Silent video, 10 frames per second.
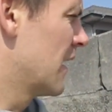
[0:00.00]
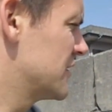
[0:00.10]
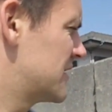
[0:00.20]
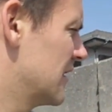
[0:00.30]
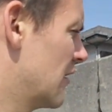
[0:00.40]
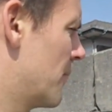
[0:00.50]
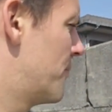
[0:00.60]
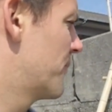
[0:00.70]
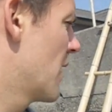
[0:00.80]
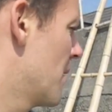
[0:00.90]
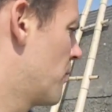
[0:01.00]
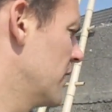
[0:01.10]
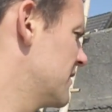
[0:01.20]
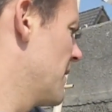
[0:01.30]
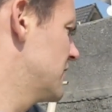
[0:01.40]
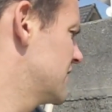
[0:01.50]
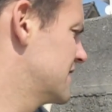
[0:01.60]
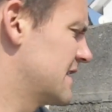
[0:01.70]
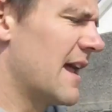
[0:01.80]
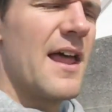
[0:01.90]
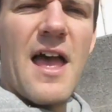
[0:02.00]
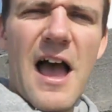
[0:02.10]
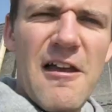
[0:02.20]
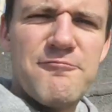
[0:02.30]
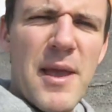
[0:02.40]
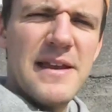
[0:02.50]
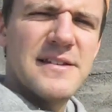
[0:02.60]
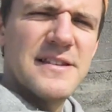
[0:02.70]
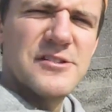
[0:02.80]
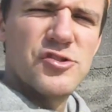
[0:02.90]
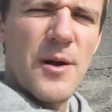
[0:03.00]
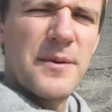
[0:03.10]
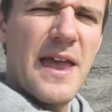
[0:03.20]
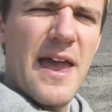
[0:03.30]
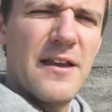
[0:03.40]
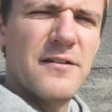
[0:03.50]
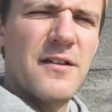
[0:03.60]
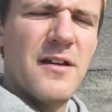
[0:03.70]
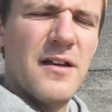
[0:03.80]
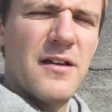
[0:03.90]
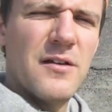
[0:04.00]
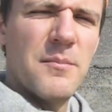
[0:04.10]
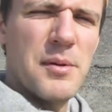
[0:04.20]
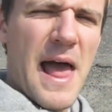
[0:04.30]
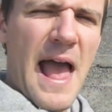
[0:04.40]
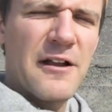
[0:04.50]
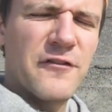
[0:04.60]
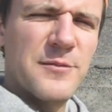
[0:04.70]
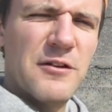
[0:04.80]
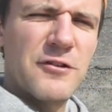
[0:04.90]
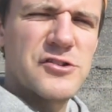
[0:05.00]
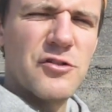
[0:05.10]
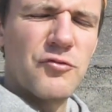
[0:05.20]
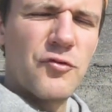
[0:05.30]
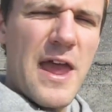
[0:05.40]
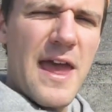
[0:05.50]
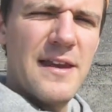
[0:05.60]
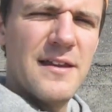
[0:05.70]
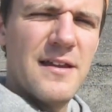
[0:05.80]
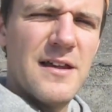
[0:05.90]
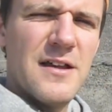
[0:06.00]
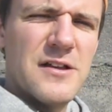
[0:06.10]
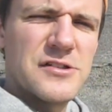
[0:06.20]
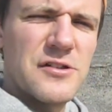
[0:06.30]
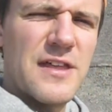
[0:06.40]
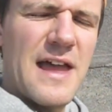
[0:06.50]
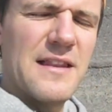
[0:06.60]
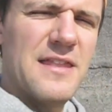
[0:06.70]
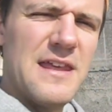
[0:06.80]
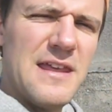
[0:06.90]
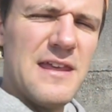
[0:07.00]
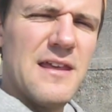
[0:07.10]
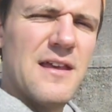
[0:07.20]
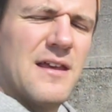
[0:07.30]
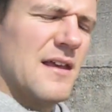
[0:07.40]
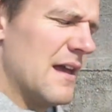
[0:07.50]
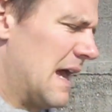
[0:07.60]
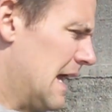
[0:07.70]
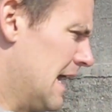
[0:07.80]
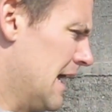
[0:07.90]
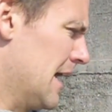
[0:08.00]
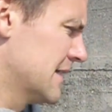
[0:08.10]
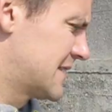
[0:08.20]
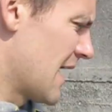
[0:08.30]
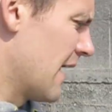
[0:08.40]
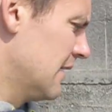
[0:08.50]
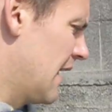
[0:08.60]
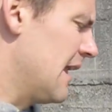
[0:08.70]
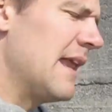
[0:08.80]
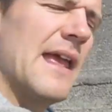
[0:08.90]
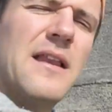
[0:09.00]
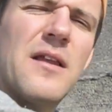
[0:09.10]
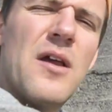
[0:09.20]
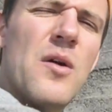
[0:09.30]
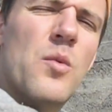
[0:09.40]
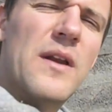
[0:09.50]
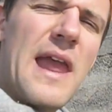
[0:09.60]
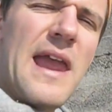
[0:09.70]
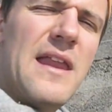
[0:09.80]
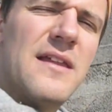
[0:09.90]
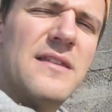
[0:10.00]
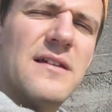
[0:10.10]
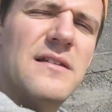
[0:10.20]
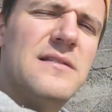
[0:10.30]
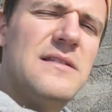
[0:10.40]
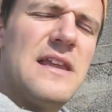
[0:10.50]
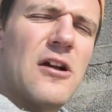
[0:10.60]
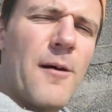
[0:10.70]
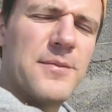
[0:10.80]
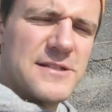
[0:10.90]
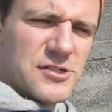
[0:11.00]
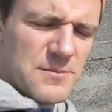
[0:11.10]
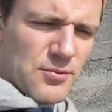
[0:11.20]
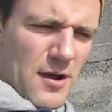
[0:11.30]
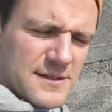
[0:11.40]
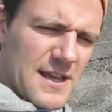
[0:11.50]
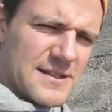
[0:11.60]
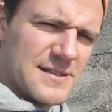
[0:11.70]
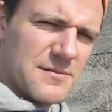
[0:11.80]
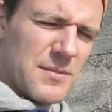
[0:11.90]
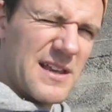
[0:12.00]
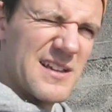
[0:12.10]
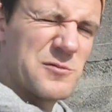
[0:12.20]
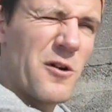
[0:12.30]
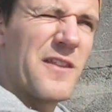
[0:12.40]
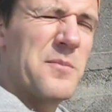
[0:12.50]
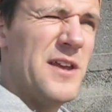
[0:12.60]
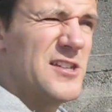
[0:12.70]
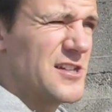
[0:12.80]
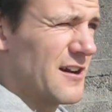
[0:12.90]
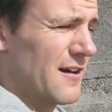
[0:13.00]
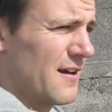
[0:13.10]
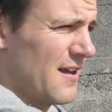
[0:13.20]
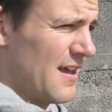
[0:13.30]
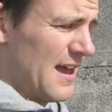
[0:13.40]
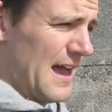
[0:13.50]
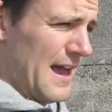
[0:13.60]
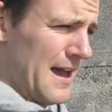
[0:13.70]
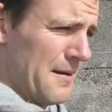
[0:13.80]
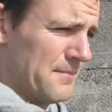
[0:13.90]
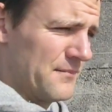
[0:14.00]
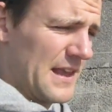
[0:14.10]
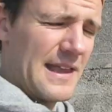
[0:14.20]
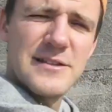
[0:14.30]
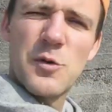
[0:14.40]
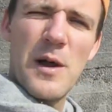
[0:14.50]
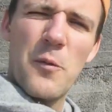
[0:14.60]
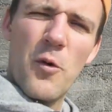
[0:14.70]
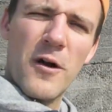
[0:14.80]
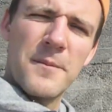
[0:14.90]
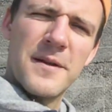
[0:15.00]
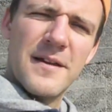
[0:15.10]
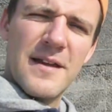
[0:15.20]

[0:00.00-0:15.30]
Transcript: Just a little point to mention is that I've painted this drum can black from the original red so that the sun hitting it would aid in the decomposition process. Because we're on the beach here, it gets quite warm,